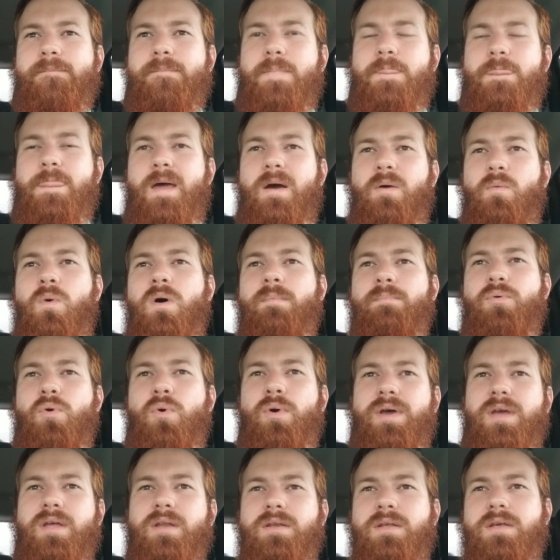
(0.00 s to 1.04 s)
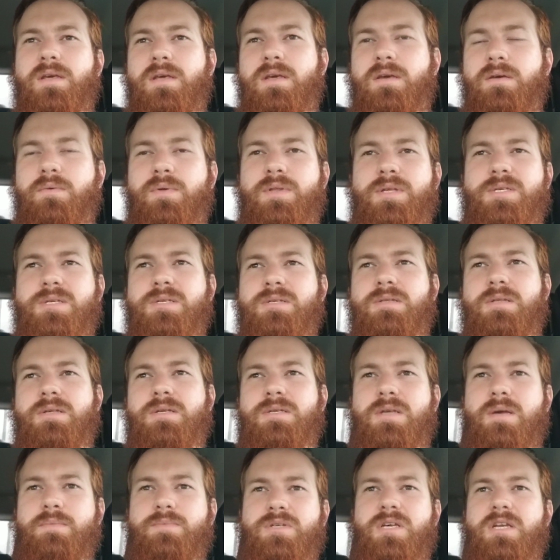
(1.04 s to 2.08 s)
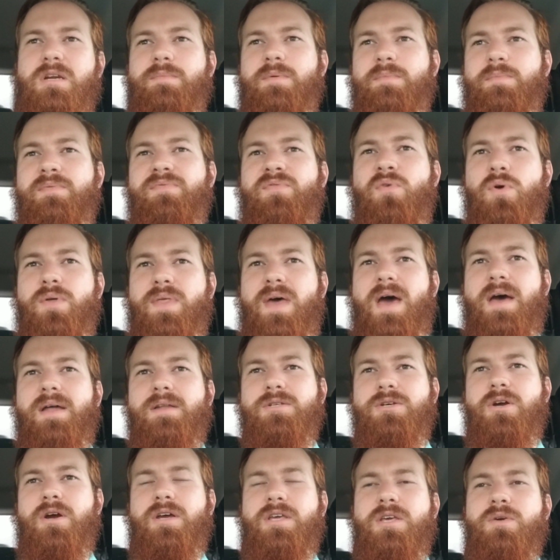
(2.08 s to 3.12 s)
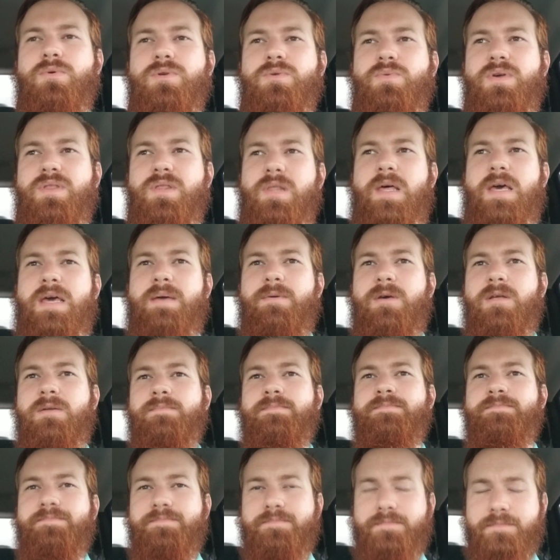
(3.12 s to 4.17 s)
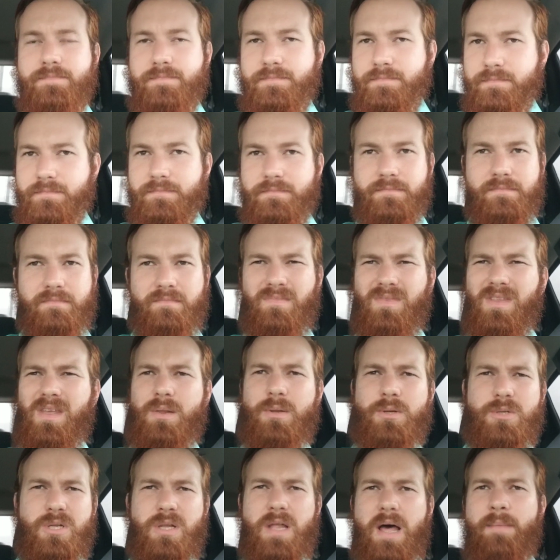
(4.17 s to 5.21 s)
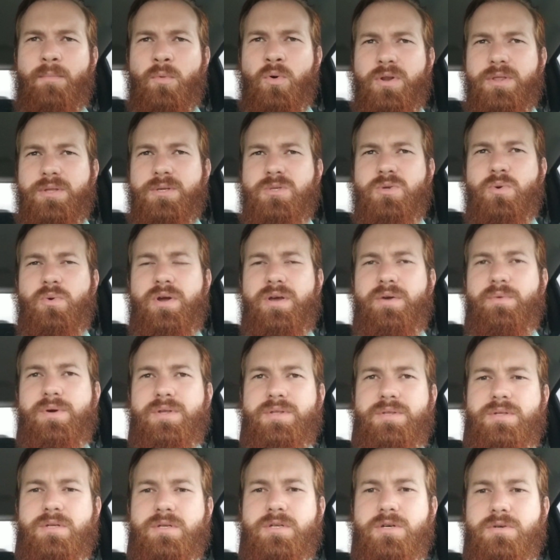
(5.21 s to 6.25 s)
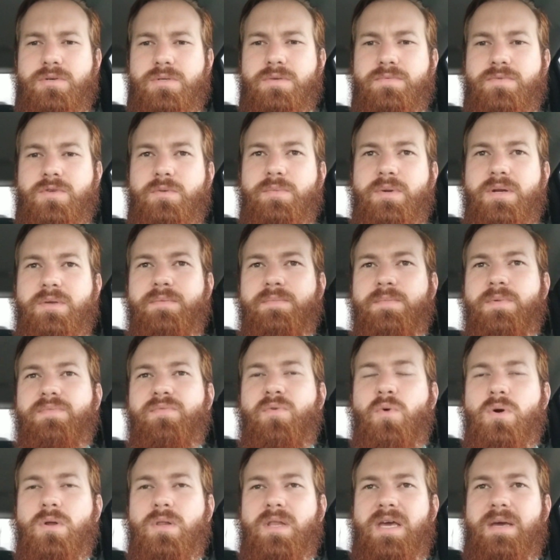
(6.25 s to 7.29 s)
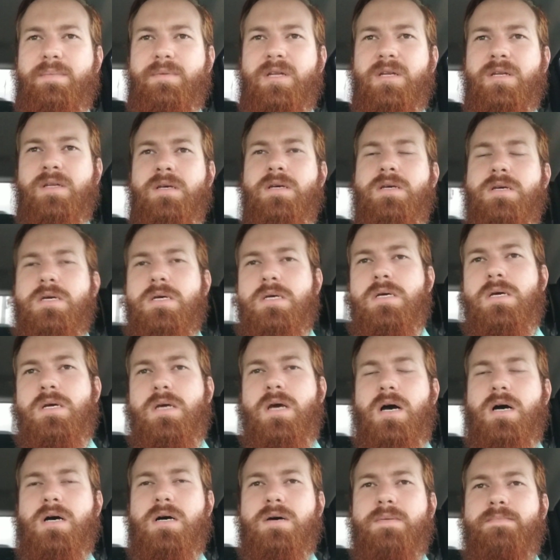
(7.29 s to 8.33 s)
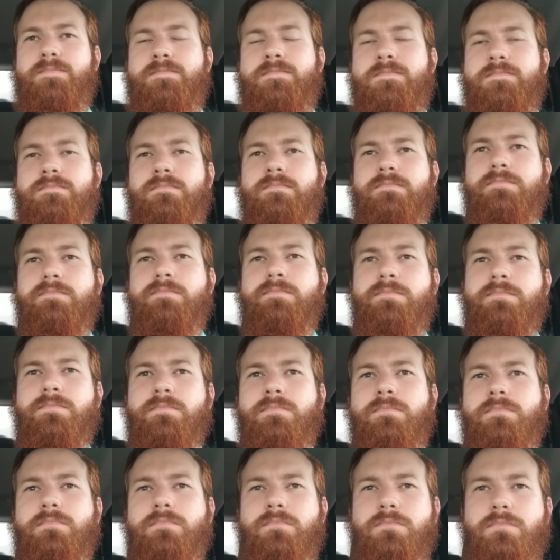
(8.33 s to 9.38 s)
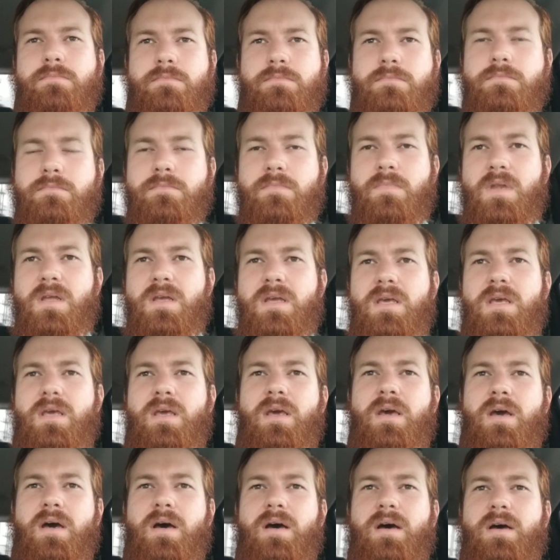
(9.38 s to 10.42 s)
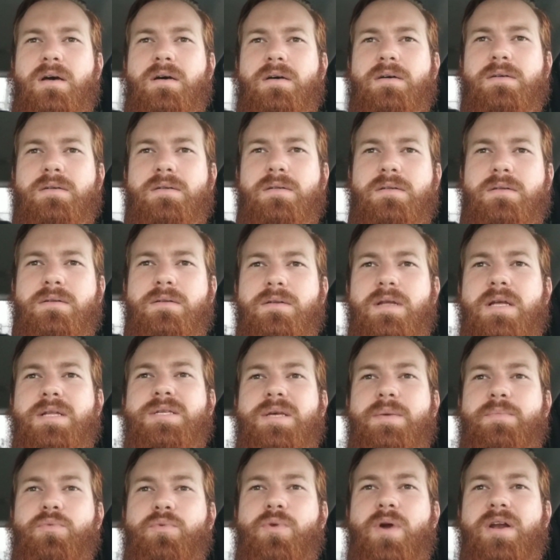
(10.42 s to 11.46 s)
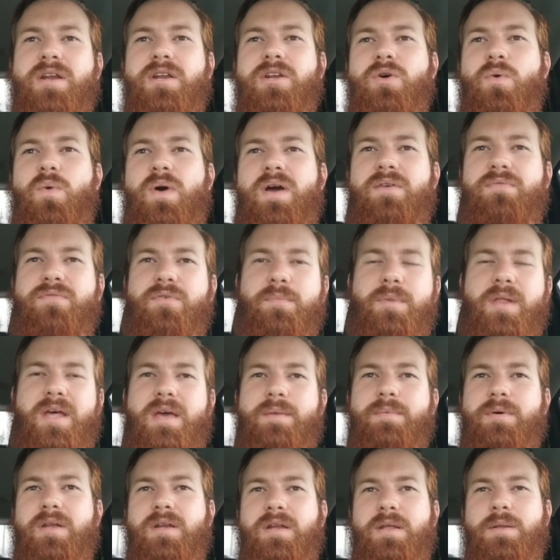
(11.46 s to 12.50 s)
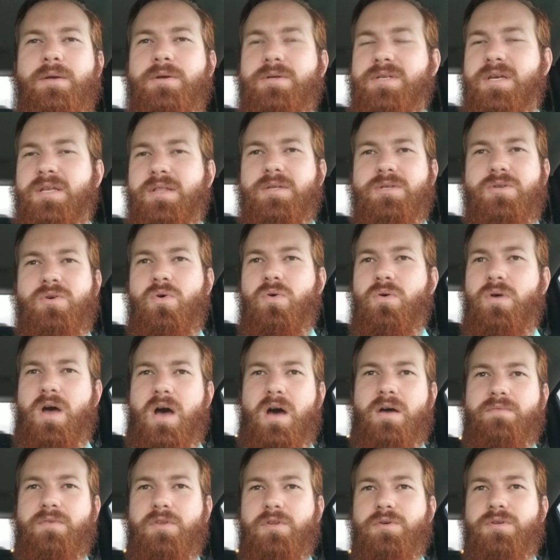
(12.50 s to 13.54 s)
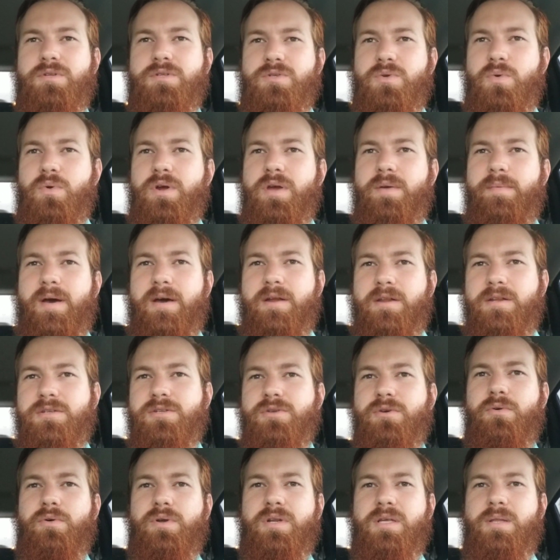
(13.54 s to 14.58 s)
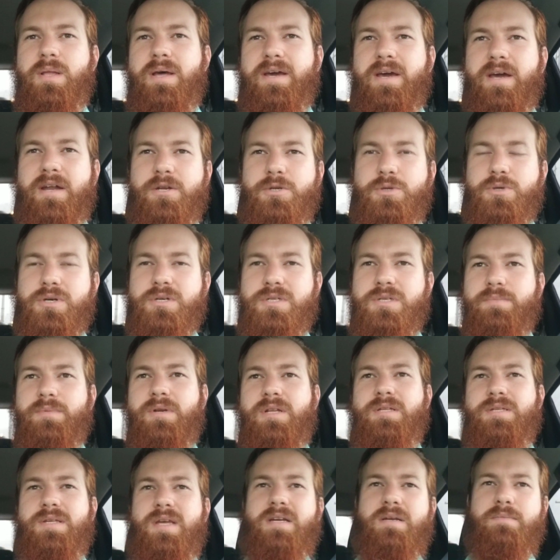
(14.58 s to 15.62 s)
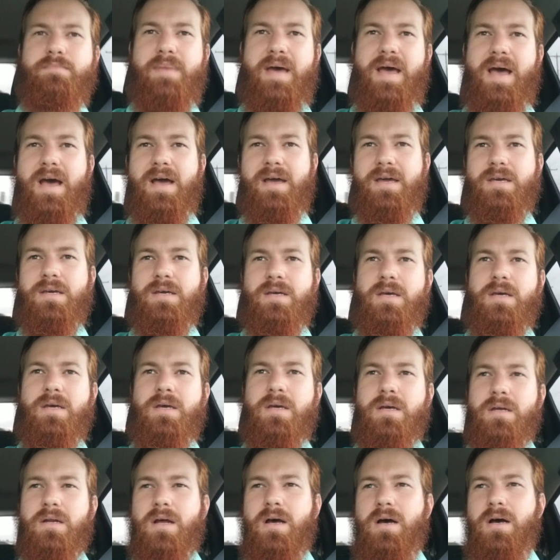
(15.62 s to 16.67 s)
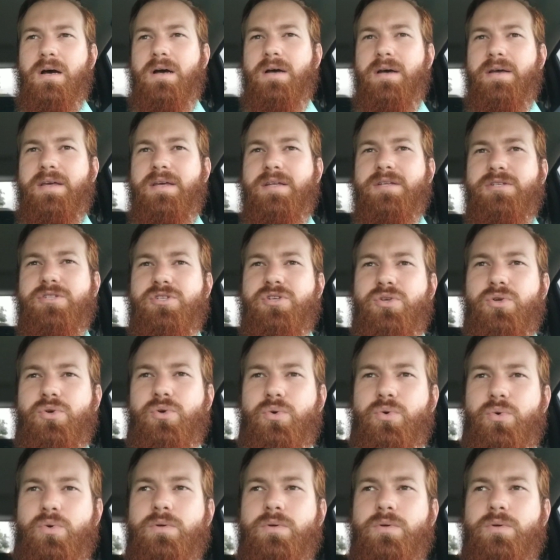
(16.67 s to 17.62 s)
at one point he well, this is this comes later, but before that, sorry, he was with Laban. There's a lot more to the story with Joseph too, but before Laban, um, he. Uh, ends up running away from Laban, and there's like this whole convoluted story about it too. And he like kind of tricks him, and he's heading back uh, into